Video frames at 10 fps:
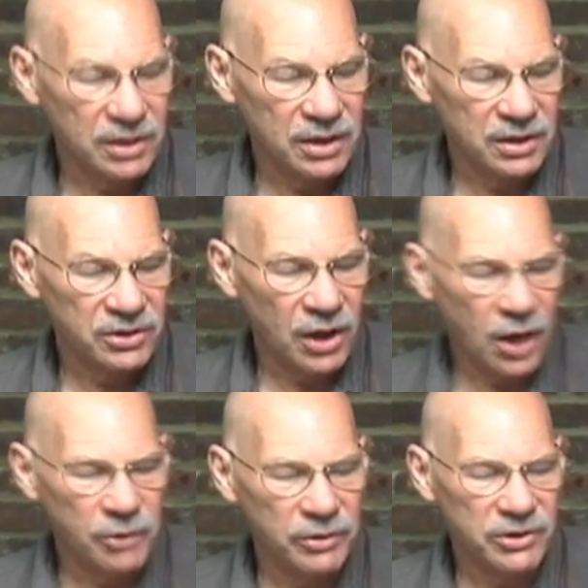Uh, the
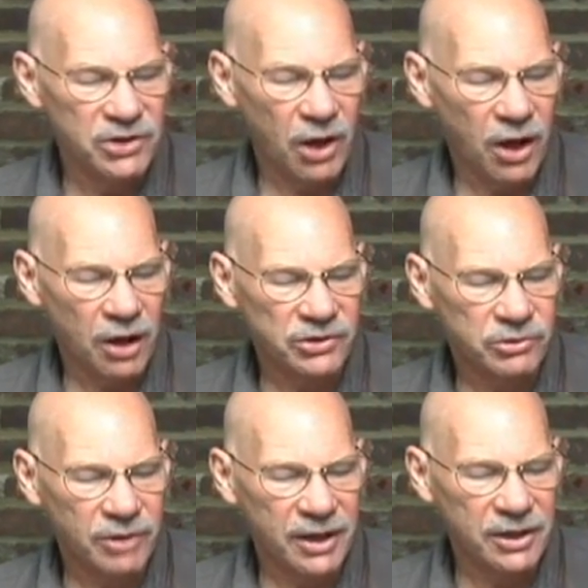owner is
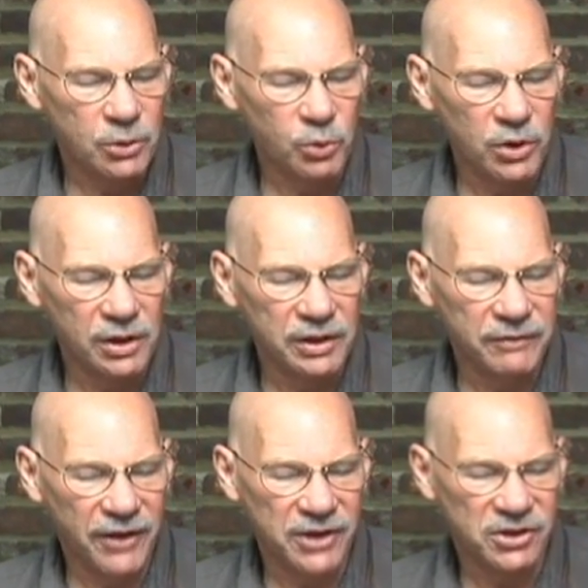Australian Wool
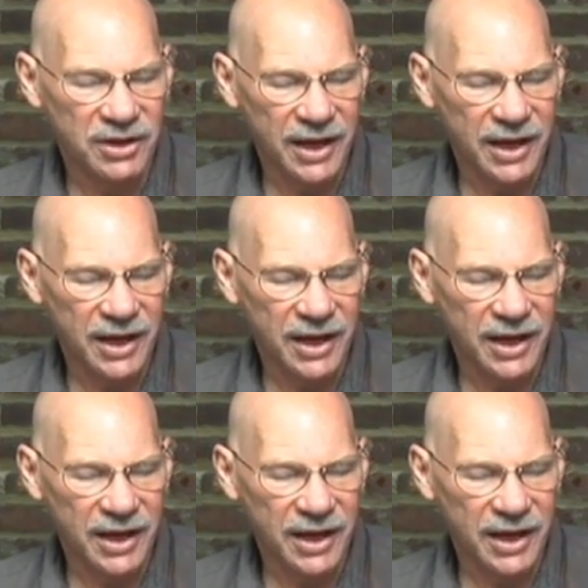Innovation,